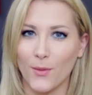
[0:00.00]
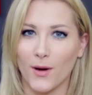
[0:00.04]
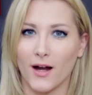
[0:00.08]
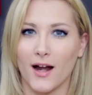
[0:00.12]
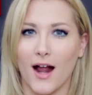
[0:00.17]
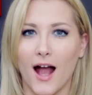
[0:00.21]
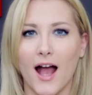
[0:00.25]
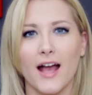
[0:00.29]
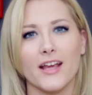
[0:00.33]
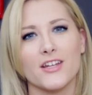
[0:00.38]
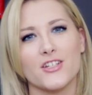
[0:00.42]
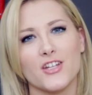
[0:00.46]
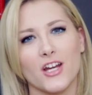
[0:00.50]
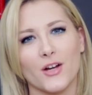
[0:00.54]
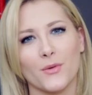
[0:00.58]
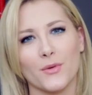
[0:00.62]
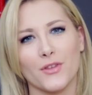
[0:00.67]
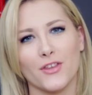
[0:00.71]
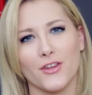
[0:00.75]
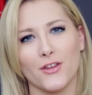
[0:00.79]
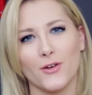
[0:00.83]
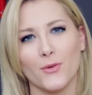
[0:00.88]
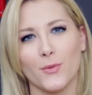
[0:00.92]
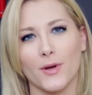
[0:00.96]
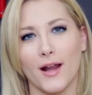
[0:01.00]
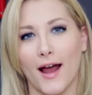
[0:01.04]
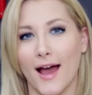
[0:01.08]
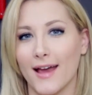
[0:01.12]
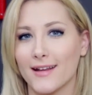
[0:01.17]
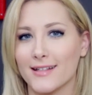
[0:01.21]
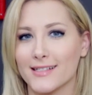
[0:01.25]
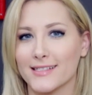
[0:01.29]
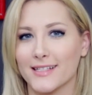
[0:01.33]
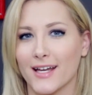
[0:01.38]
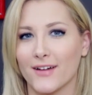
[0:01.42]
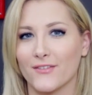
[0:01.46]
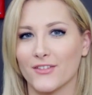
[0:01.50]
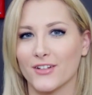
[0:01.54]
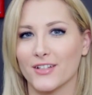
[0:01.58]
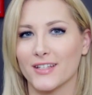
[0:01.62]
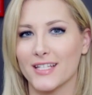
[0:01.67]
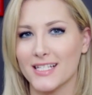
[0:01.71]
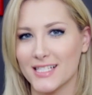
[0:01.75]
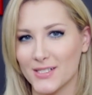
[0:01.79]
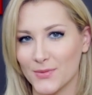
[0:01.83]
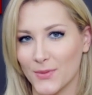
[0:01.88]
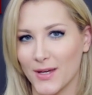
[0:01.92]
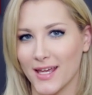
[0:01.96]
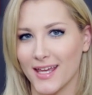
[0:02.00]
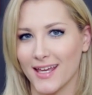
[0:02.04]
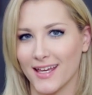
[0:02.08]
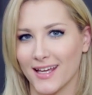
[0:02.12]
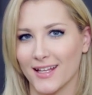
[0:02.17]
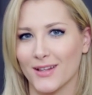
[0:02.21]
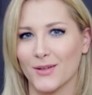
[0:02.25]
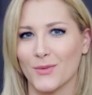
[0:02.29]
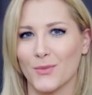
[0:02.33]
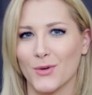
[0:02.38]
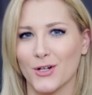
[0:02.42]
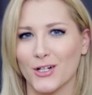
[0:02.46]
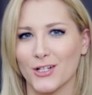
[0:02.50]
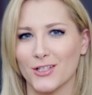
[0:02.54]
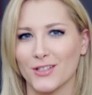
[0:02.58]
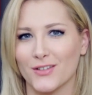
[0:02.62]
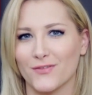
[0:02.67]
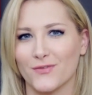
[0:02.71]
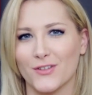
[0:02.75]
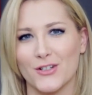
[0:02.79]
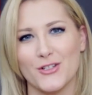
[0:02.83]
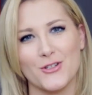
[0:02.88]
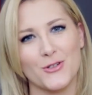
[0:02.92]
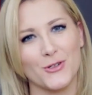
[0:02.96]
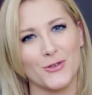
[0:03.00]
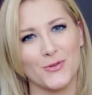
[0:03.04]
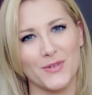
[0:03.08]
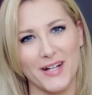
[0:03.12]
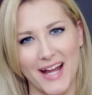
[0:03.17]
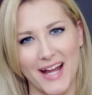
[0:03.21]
where I share with you what I discovered this week in the world of virtual